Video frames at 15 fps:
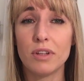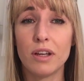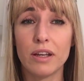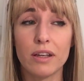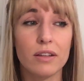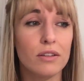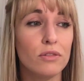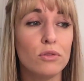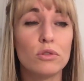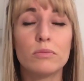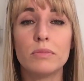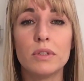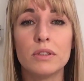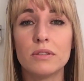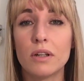like
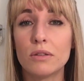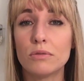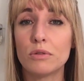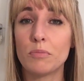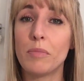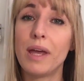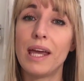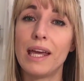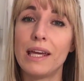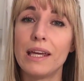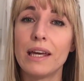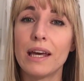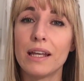normal old me,